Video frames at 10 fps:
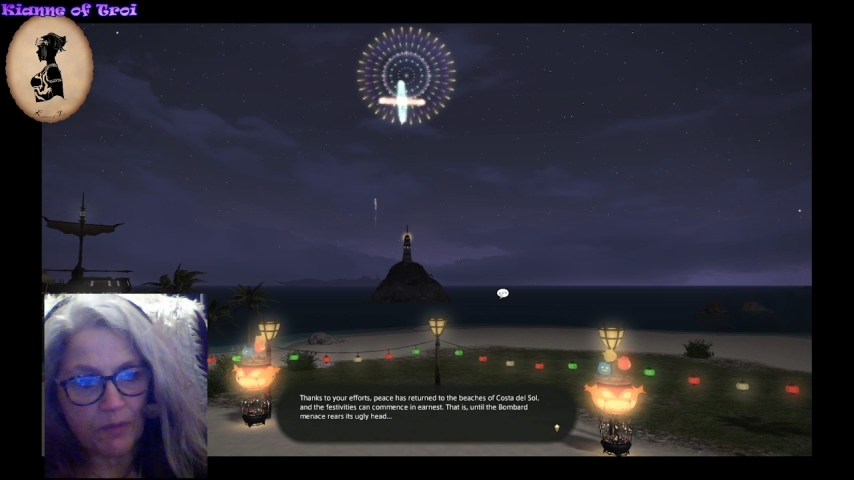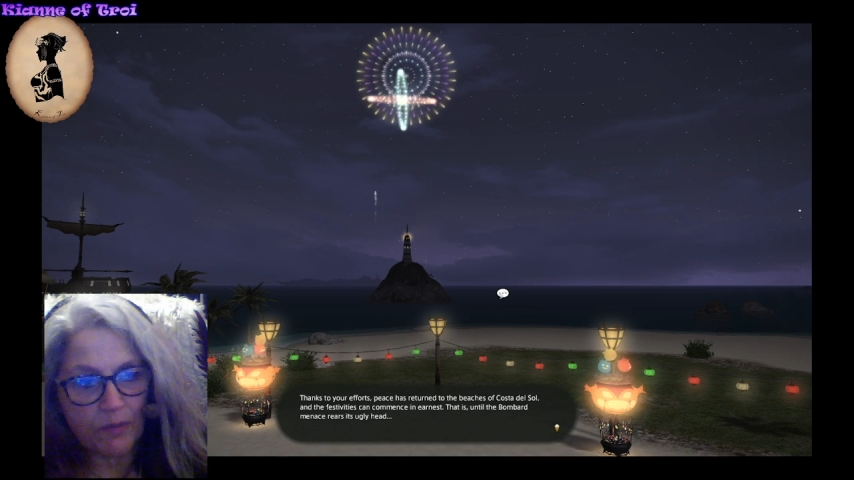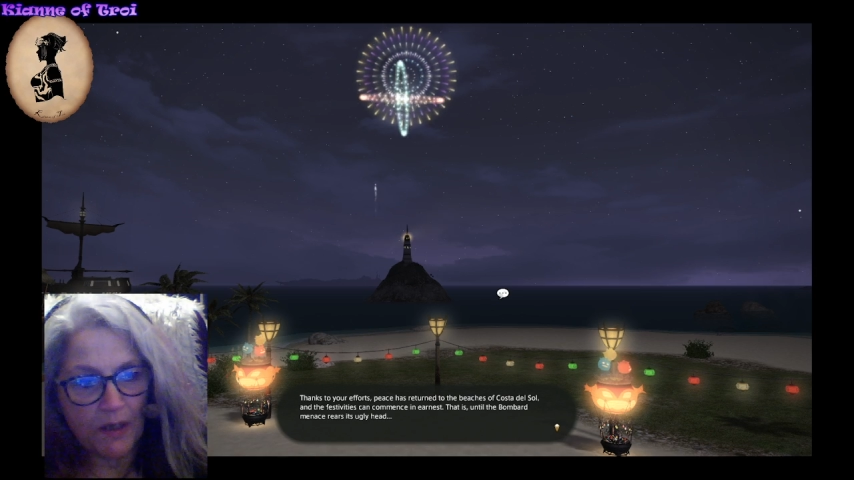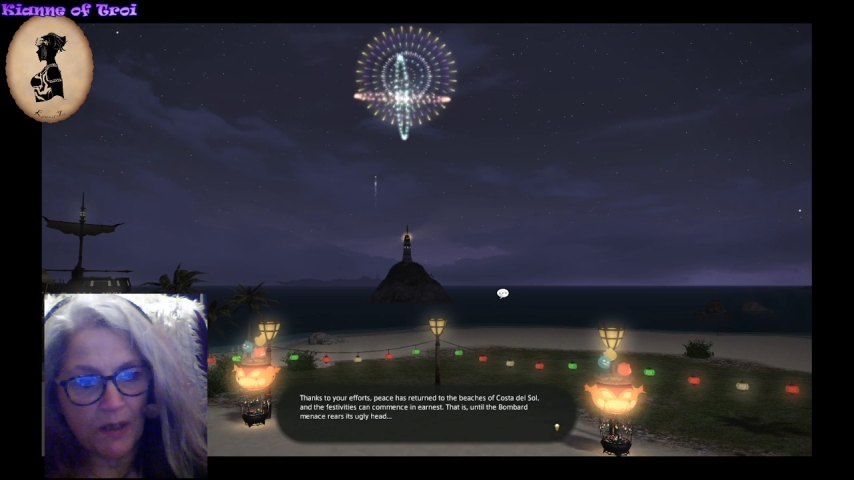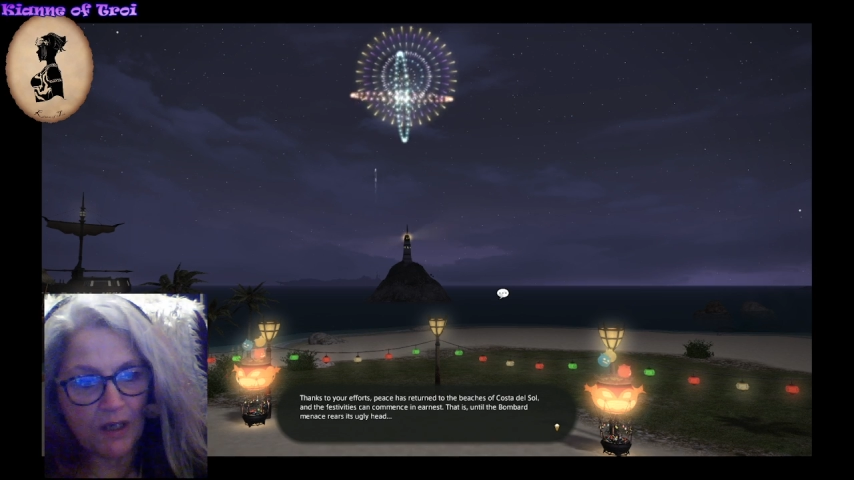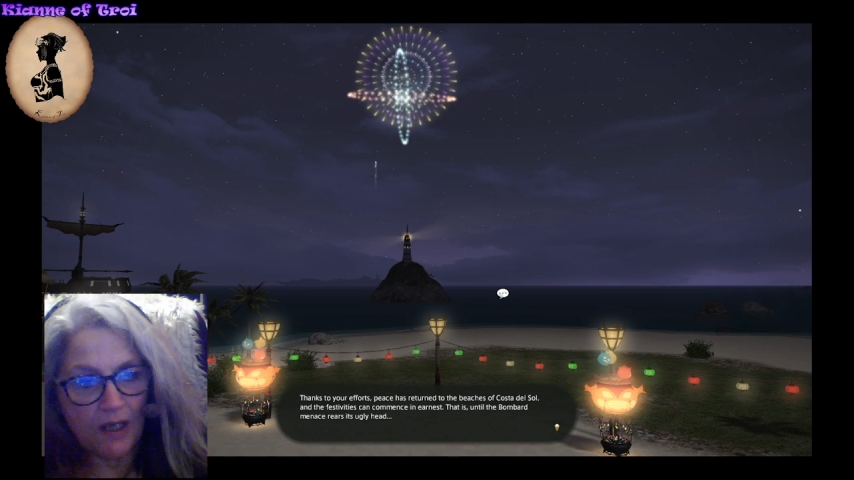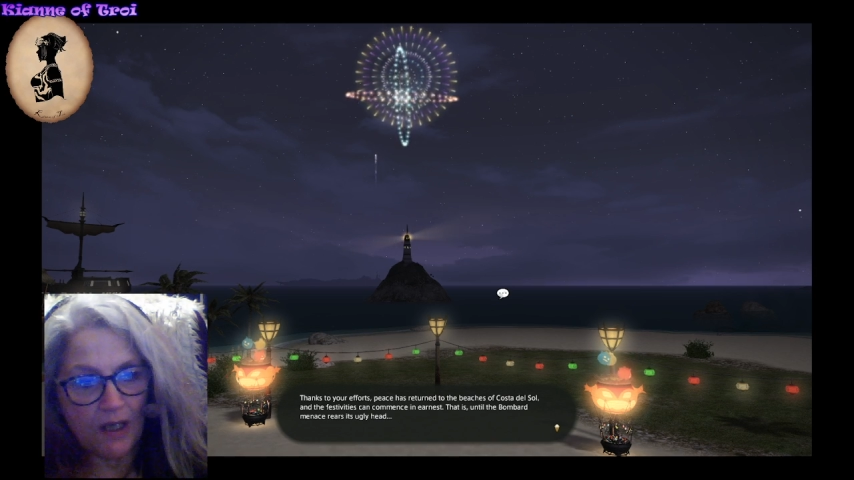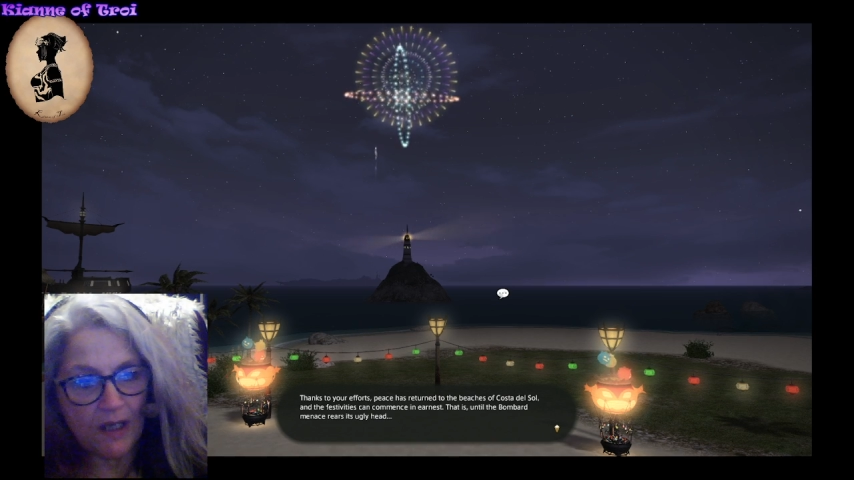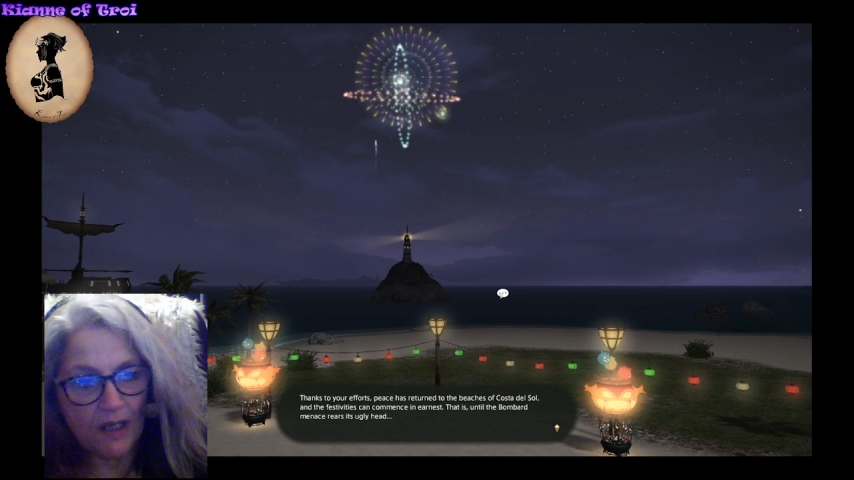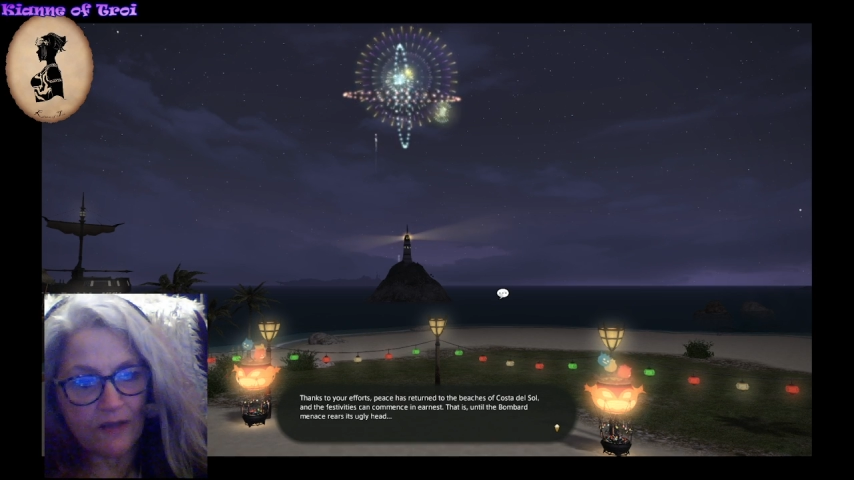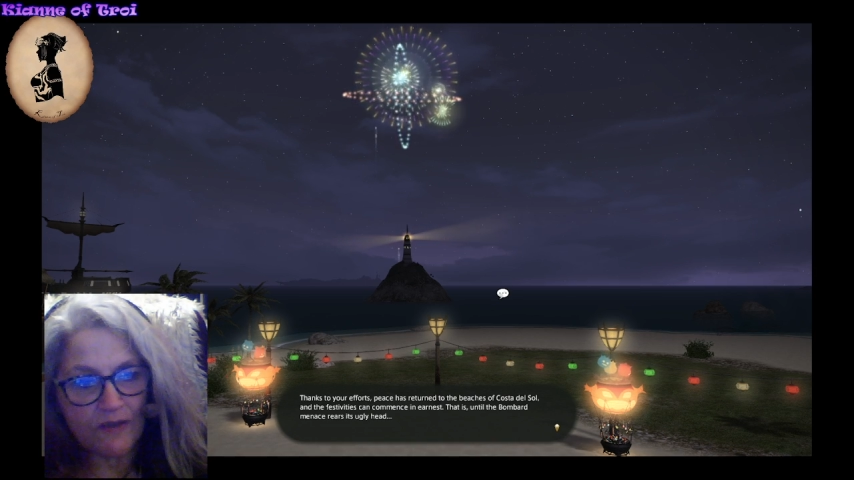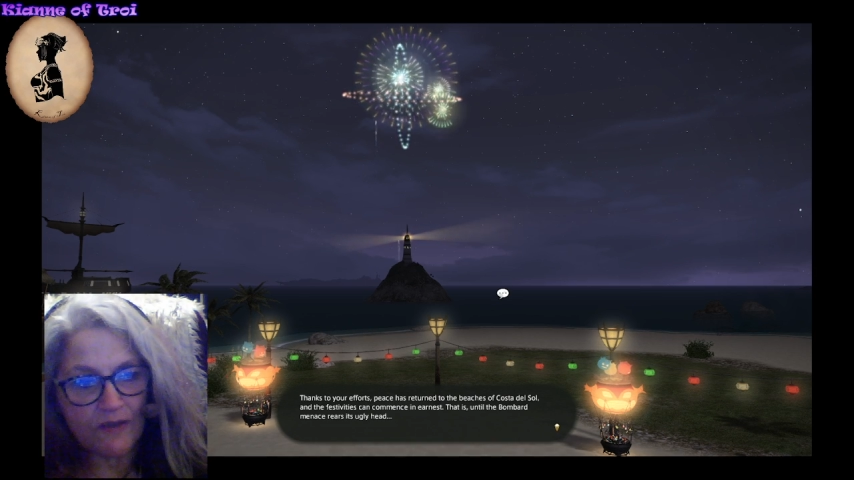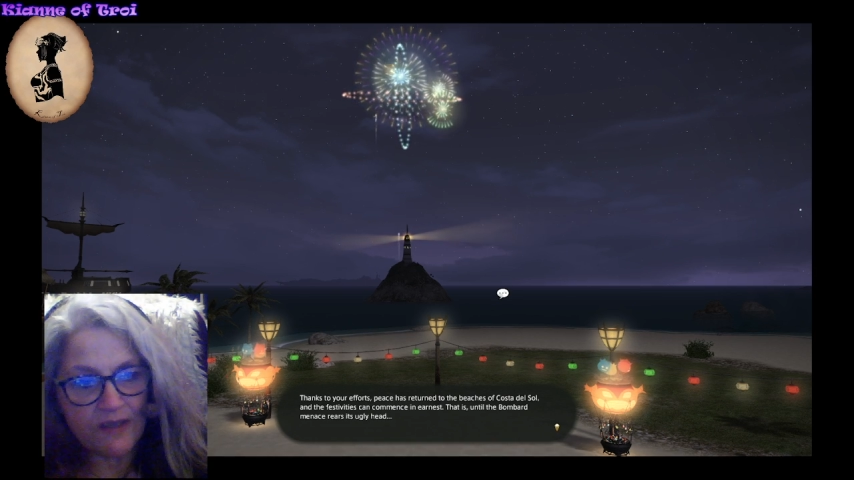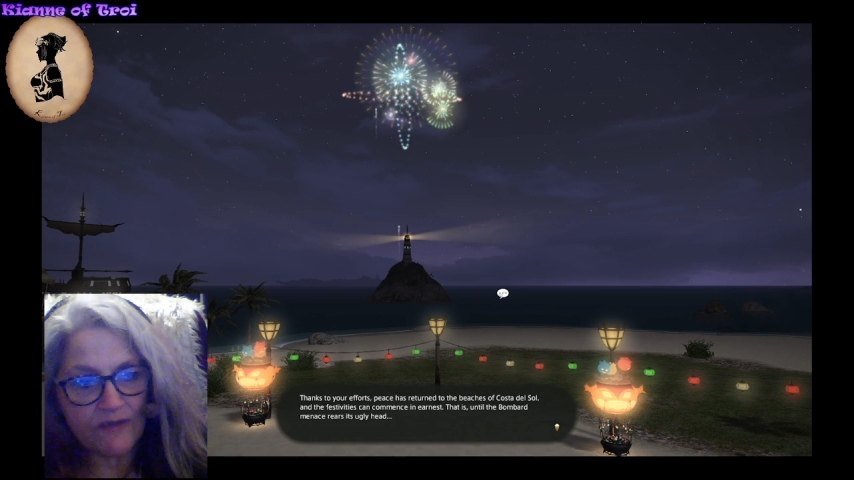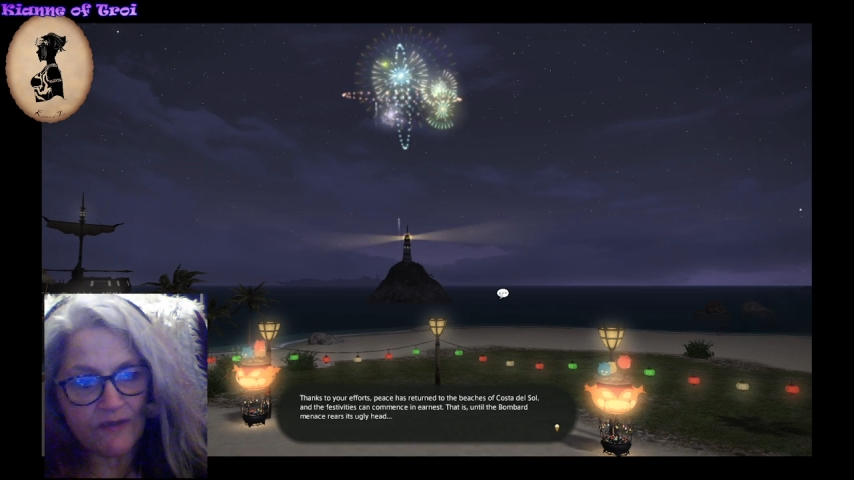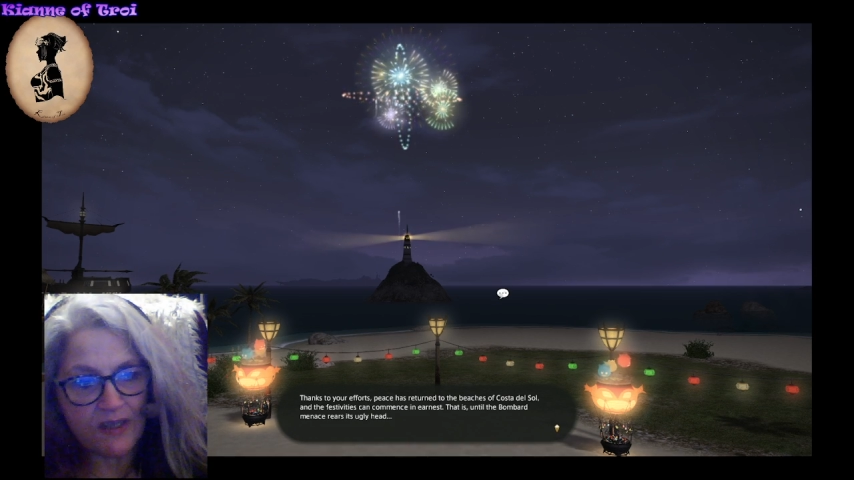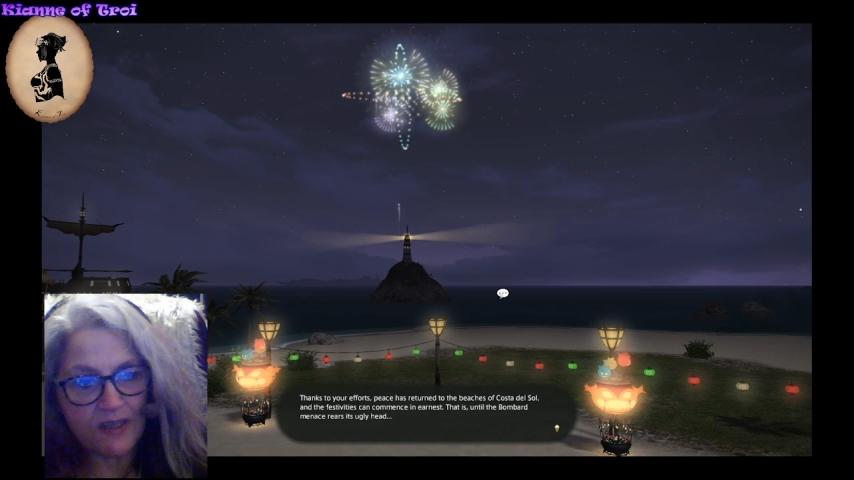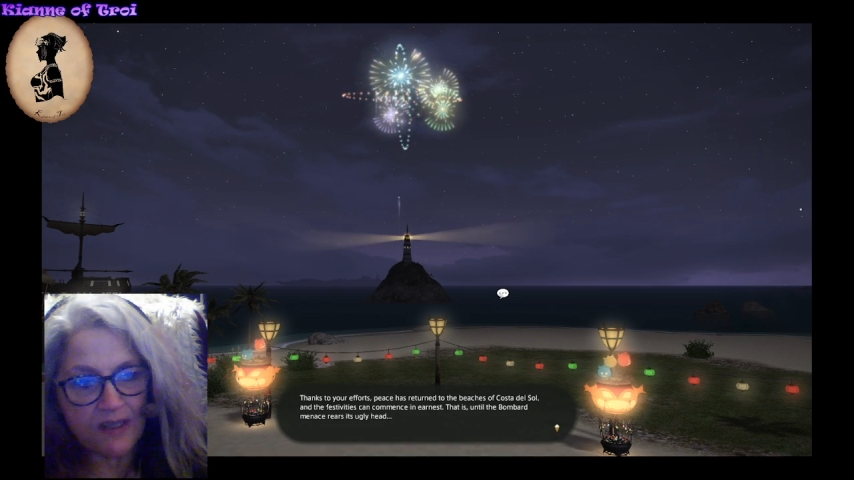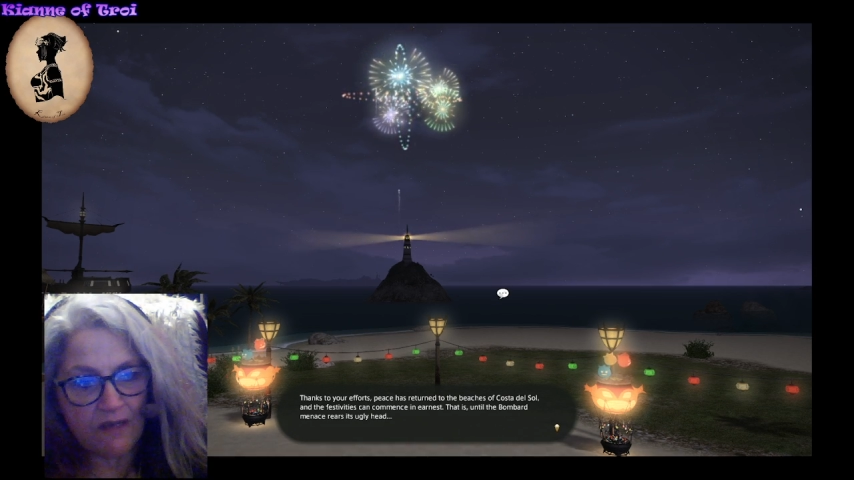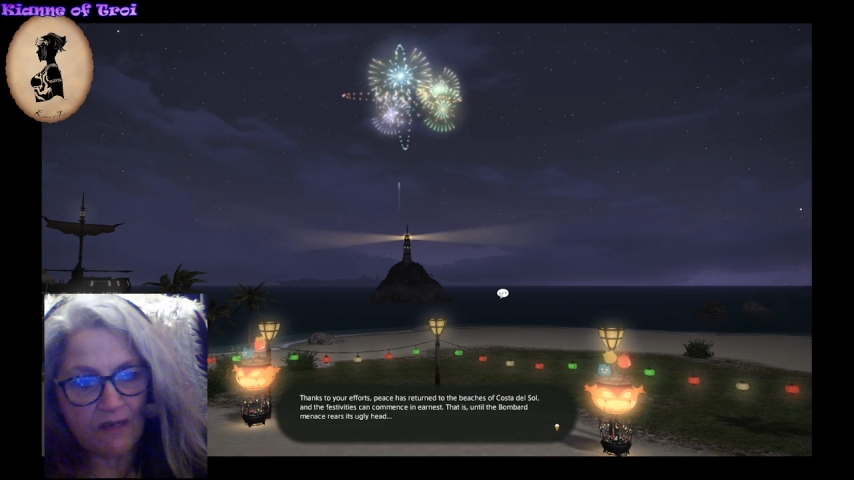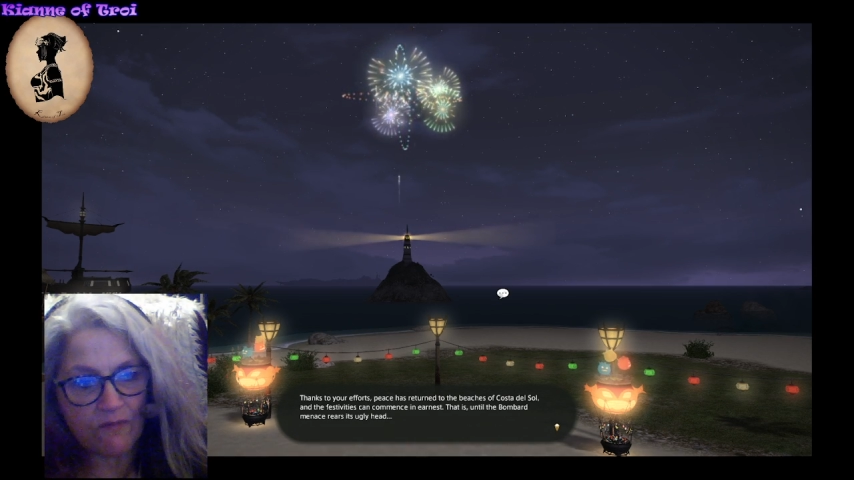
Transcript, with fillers: Packet and the festivities can